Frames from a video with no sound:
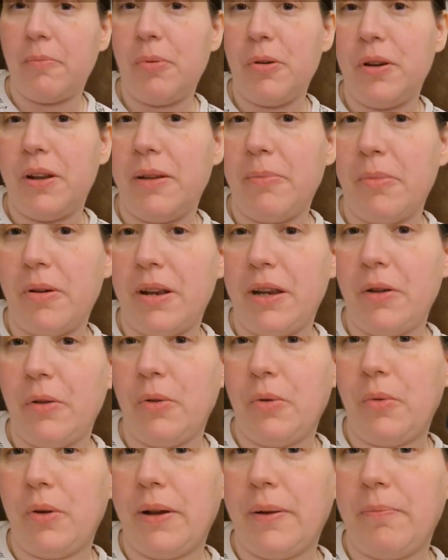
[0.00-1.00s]
I put it in my
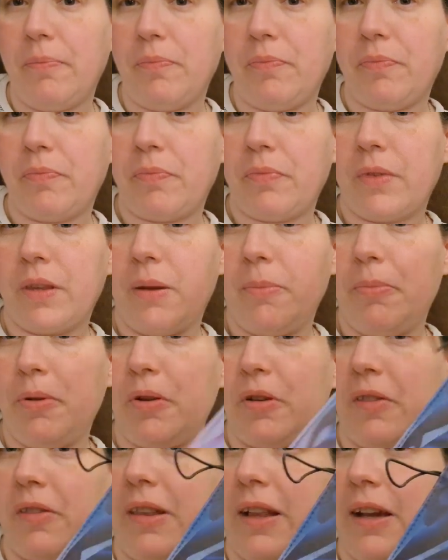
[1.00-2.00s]
little um
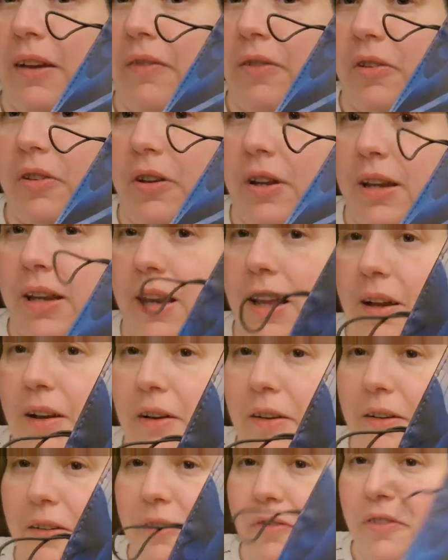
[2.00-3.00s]
book sleeve, which I
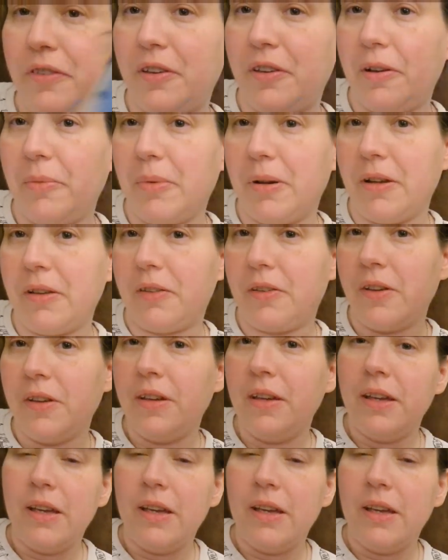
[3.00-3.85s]
love so much.